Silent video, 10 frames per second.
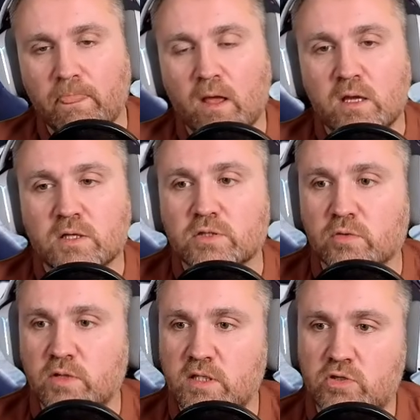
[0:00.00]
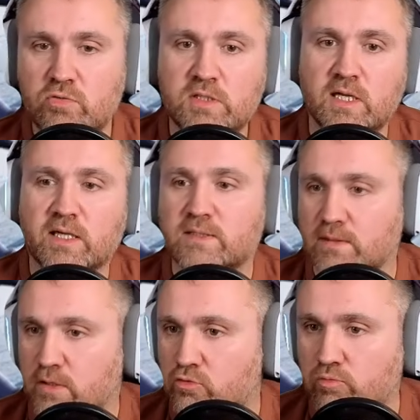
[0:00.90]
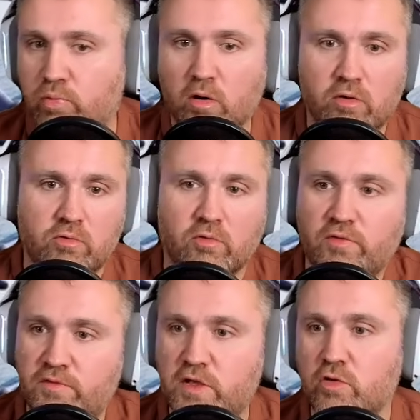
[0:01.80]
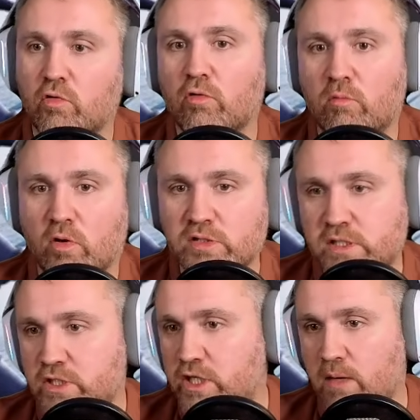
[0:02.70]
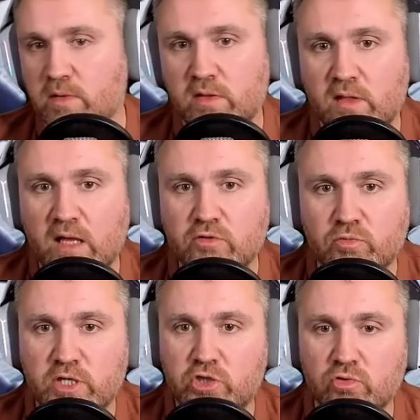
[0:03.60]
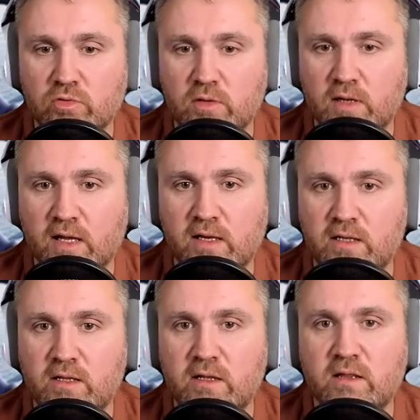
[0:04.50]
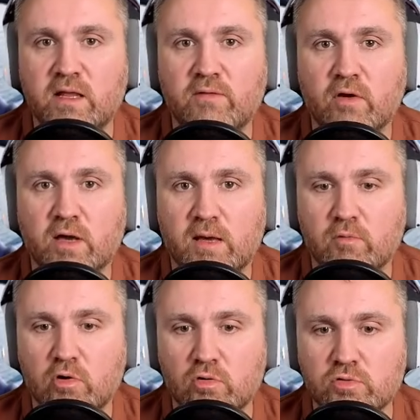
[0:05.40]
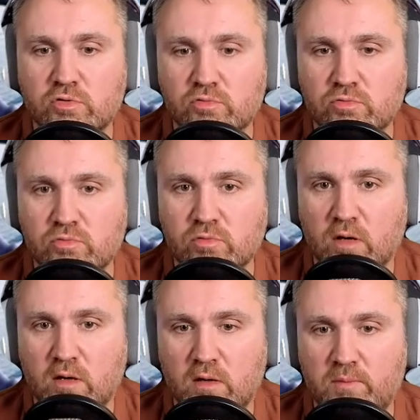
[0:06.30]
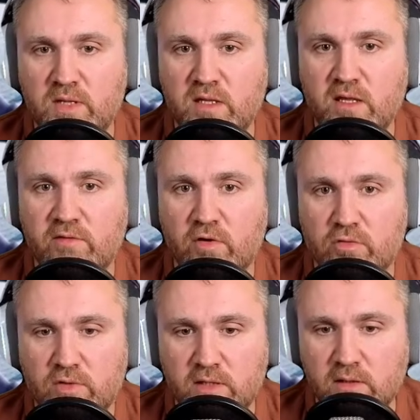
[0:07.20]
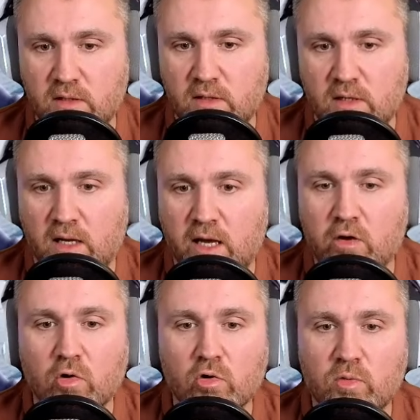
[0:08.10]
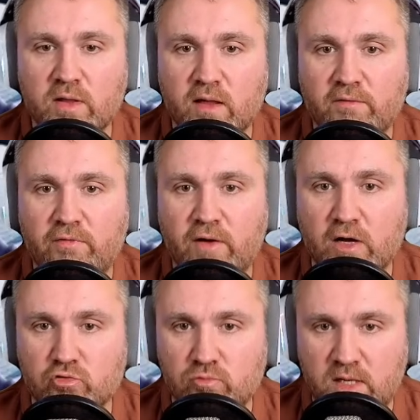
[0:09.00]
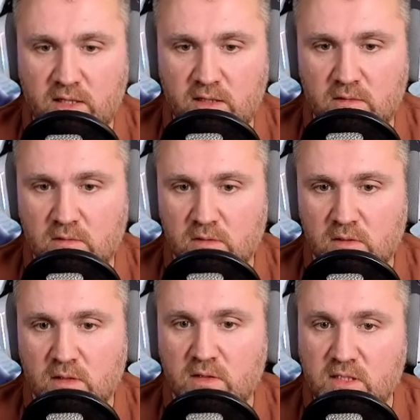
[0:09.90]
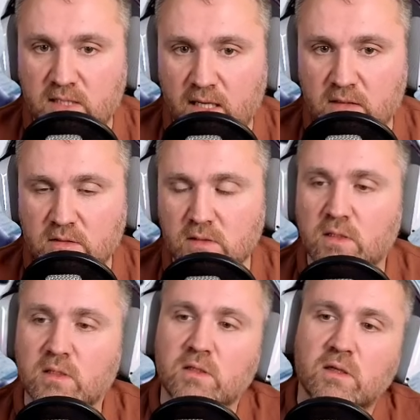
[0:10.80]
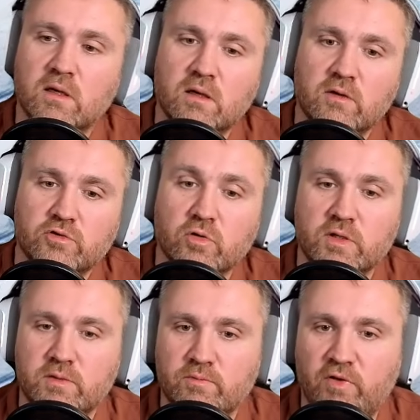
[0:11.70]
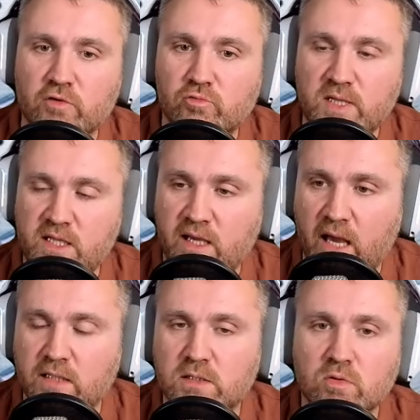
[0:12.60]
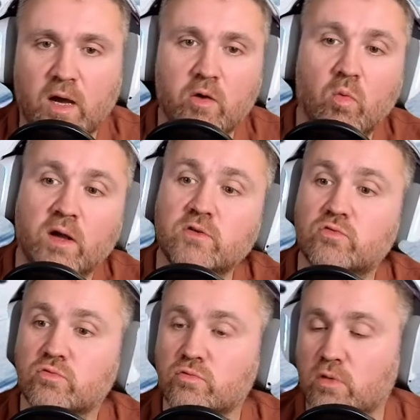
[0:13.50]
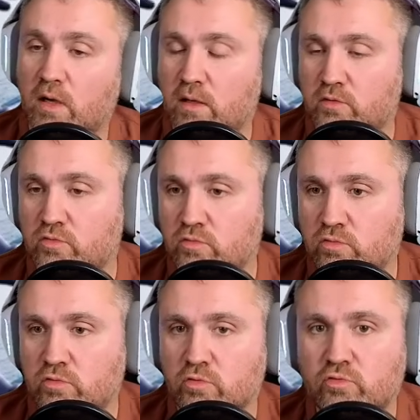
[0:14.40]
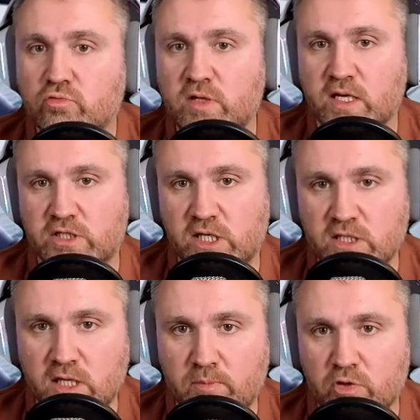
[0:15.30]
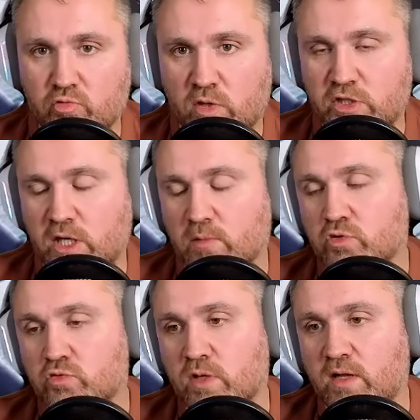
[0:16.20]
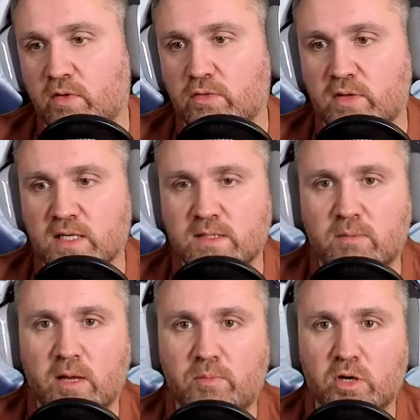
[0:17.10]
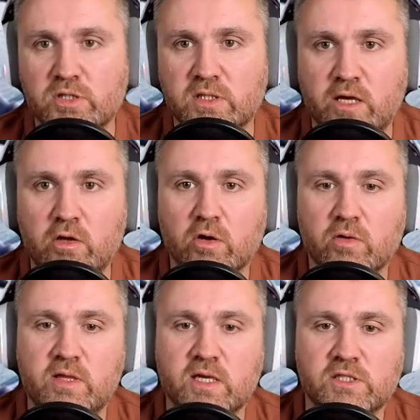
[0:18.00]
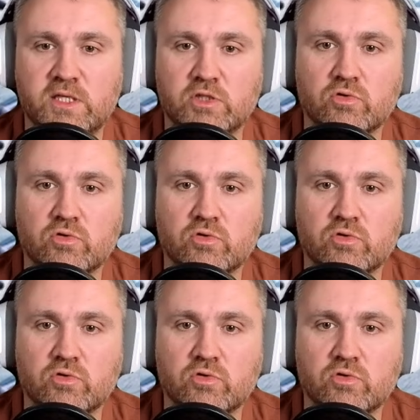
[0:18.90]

So the issue is, like, I started to pour, €50 a month in charm, and that ratio, like, it never came close to being even, right? I always have far too many designs, far too many guides. So I went to the exchange. I push one charms to 11 the next time I push, and I unlock the exchange.